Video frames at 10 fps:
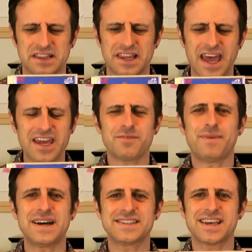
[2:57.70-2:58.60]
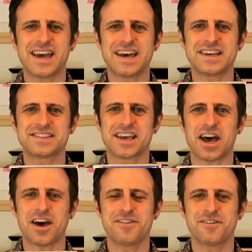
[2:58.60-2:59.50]
like Masaya's
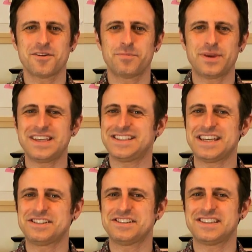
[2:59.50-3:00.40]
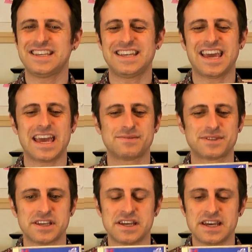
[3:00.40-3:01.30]
other PC Engine CD games,